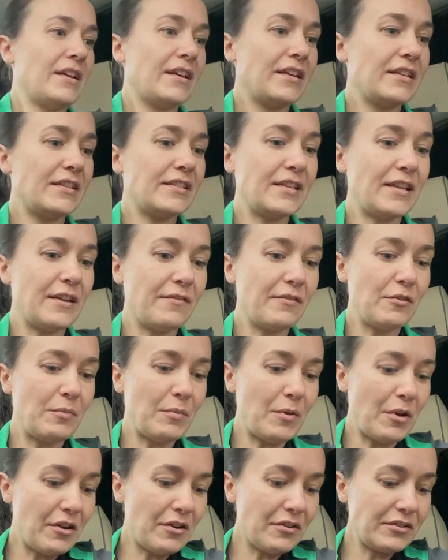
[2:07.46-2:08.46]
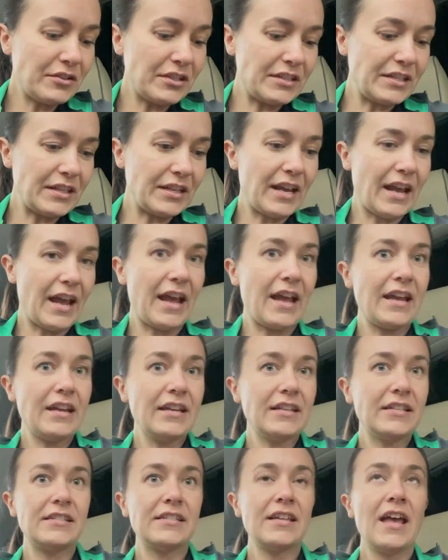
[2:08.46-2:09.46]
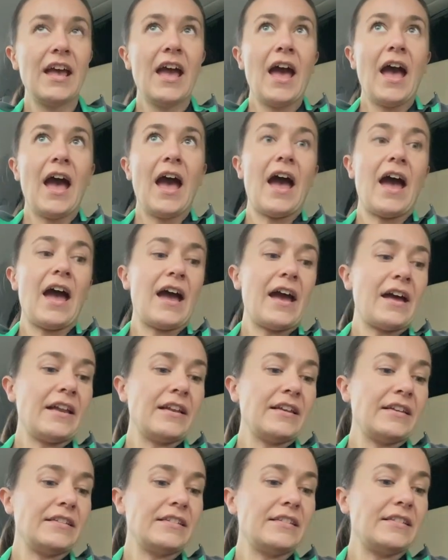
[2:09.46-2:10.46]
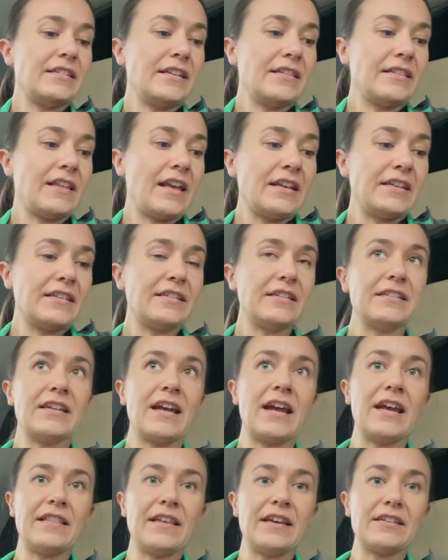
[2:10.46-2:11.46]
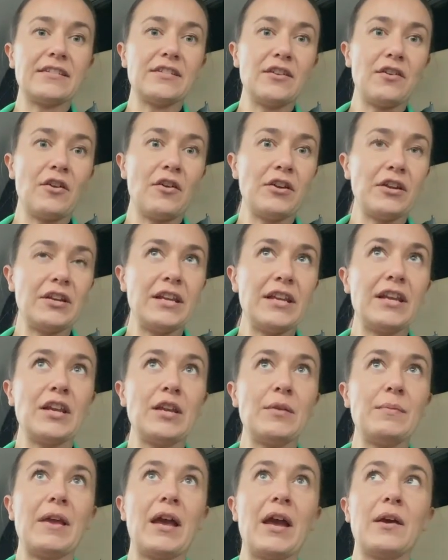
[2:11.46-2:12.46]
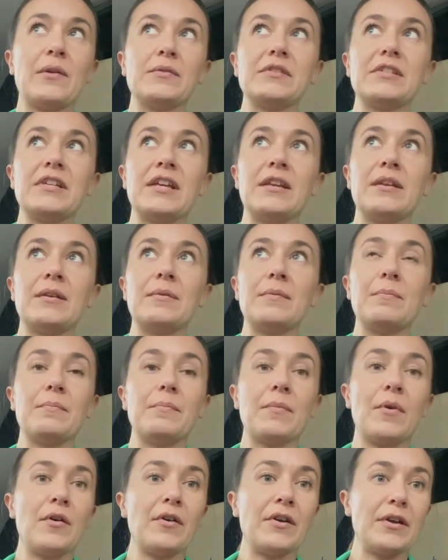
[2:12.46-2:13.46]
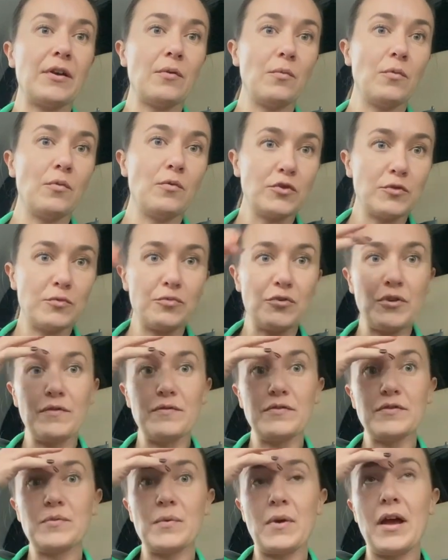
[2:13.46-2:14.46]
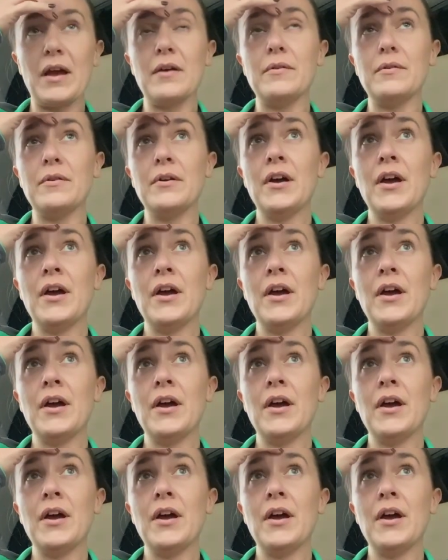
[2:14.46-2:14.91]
cereal bar just in case, and then today that's likely going to be housing my waterproof as well,